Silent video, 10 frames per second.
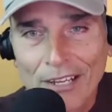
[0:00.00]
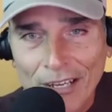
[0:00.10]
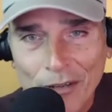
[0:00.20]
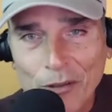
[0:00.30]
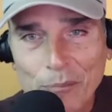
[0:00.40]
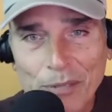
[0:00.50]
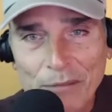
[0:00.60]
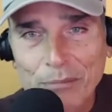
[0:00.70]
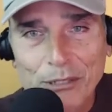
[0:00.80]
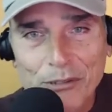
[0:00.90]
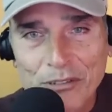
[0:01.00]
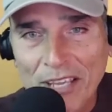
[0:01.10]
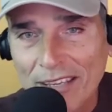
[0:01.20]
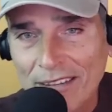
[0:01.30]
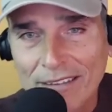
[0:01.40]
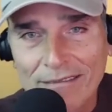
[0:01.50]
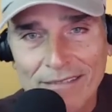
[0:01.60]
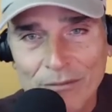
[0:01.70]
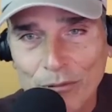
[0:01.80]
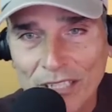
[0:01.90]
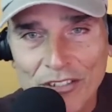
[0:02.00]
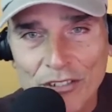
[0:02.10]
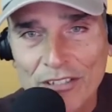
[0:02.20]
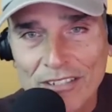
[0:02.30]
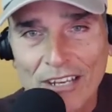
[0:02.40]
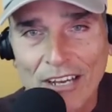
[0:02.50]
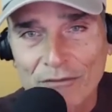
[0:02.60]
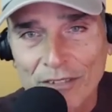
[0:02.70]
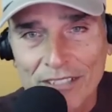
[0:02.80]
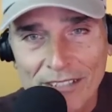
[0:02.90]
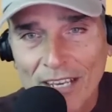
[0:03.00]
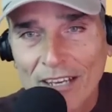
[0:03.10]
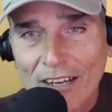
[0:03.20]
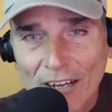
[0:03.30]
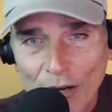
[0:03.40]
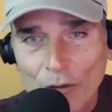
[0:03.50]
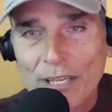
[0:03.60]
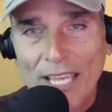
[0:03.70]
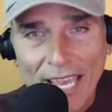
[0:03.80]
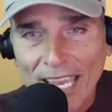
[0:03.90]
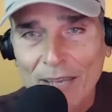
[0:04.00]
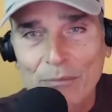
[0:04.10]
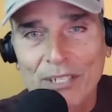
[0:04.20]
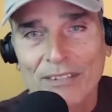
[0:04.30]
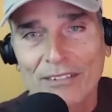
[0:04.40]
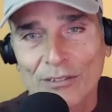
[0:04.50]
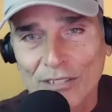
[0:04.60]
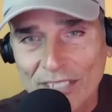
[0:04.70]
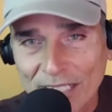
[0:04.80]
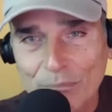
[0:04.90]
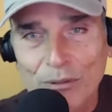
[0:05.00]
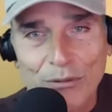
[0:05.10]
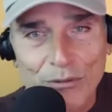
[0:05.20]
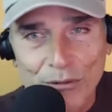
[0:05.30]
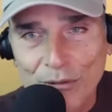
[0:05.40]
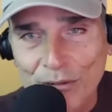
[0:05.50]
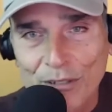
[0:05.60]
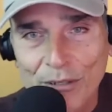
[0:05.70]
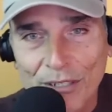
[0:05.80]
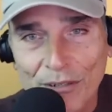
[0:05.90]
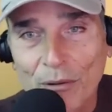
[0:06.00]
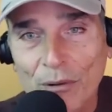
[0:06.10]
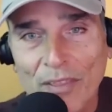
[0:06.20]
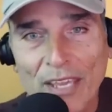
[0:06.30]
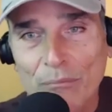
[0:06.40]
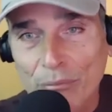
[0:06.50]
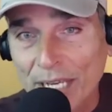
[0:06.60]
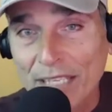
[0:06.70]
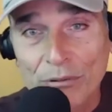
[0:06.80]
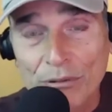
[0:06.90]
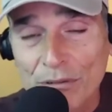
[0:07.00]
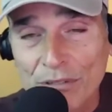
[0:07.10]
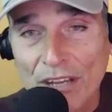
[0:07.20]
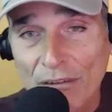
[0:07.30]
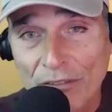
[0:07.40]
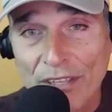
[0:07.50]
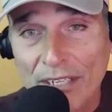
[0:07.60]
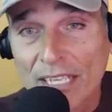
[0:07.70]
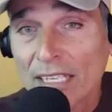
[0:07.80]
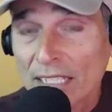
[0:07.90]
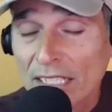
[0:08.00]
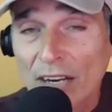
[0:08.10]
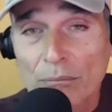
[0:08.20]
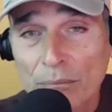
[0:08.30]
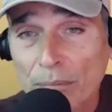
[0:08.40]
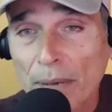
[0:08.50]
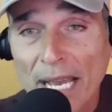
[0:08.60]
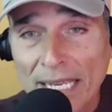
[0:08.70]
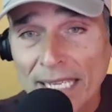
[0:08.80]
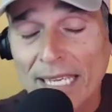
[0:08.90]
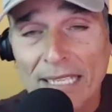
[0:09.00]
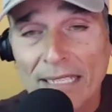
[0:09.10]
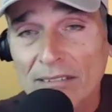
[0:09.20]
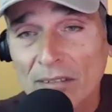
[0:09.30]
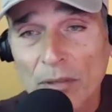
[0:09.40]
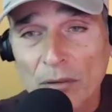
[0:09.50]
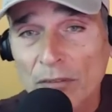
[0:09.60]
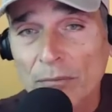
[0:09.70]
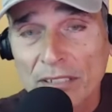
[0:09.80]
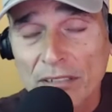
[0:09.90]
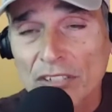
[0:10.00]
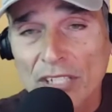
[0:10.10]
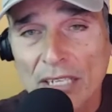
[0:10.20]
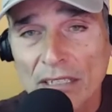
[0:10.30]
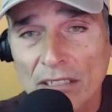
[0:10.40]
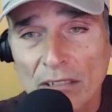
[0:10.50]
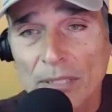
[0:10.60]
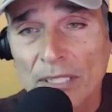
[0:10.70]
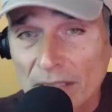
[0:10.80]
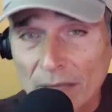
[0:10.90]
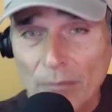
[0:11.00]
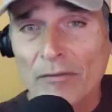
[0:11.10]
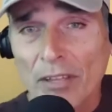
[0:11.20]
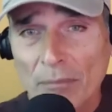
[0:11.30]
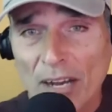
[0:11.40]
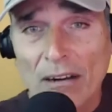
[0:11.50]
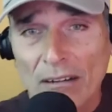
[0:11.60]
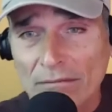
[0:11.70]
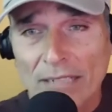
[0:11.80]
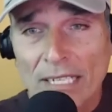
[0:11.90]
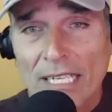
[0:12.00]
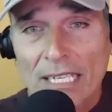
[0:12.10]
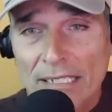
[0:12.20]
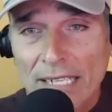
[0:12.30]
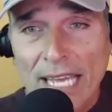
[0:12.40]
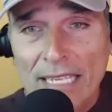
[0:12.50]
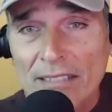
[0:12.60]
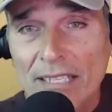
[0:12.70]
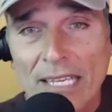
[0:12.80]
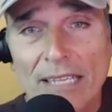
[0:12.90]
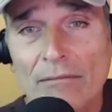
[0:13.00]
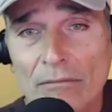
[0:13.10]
other yes. people who say that religion stuff is okay, but there's a deeper truth to it. Or they yes. bring through stuff that, you know, back again, something we've been touching on a little bit. Some of them are nasty,